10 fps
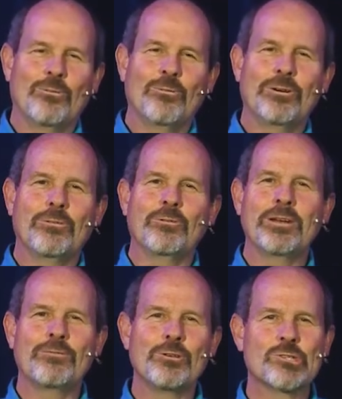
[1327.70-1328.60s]
What,
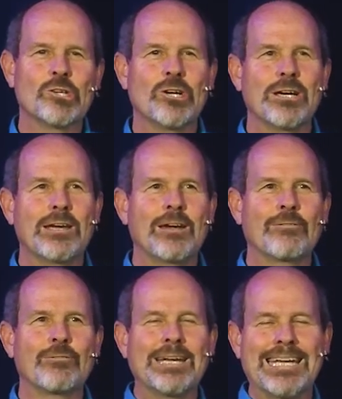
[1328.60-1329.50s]
what if you saw
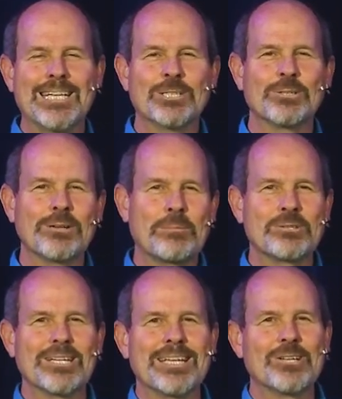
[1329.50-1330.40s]
every
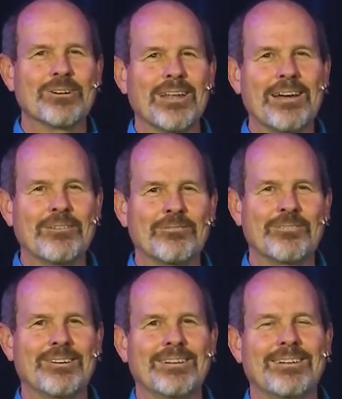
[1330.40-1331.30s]
interruption in your life
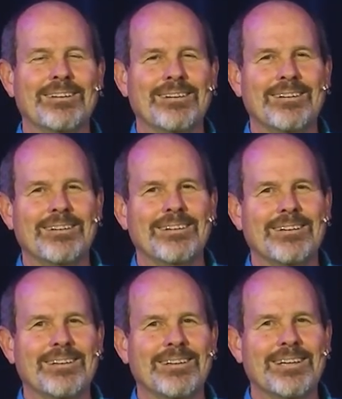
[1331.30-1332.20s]

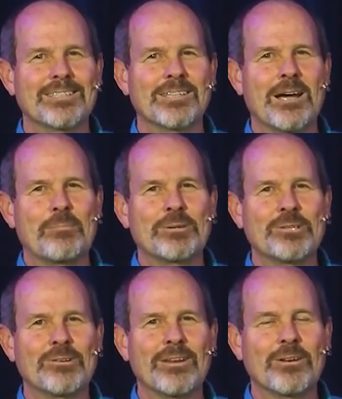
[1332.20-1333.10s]
as an
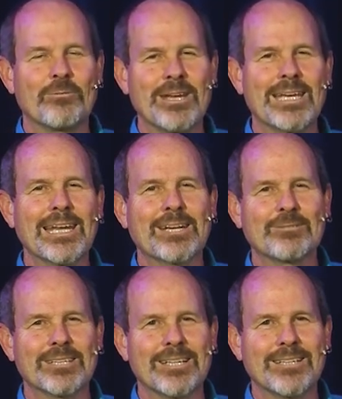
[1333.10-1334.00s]
opportunity to reconnect
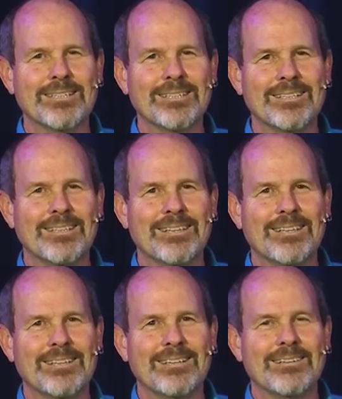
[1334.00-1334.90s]
with God?
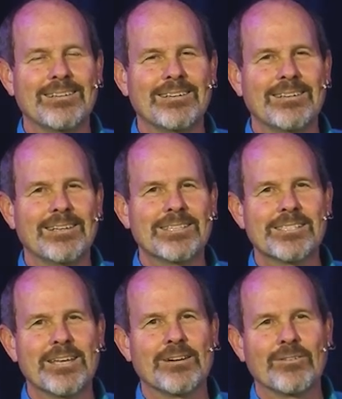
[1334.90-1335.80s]

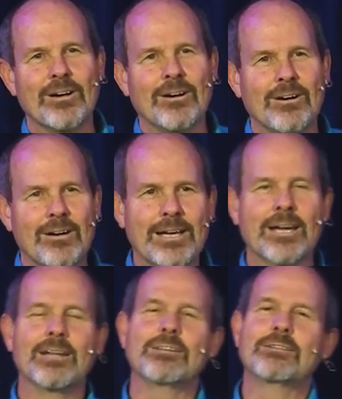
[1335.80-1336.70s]
Instead of, oh, I
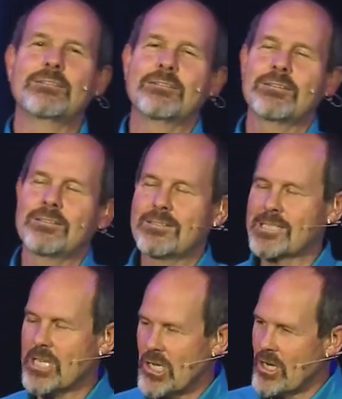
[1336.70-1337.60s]
got to
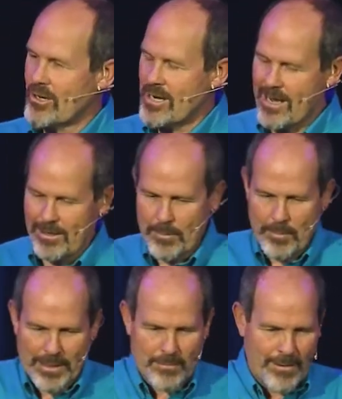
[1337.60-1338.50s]
sit here now, let me
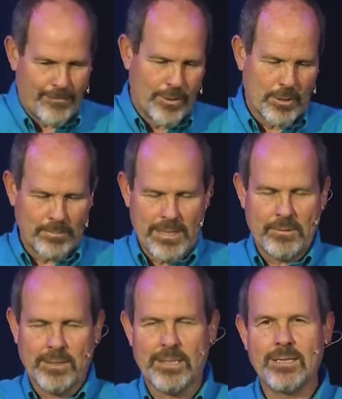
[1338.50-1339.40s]
pick up my phone and
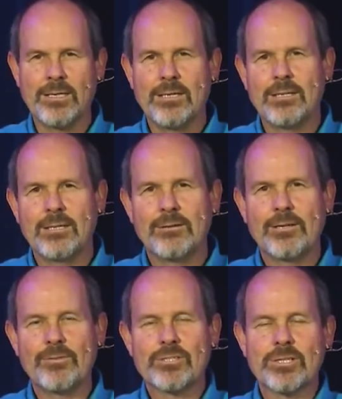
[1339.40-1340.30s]
play with it.
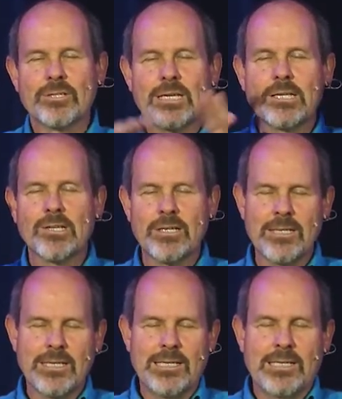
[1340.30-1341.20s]
What if you said, okay, Lord,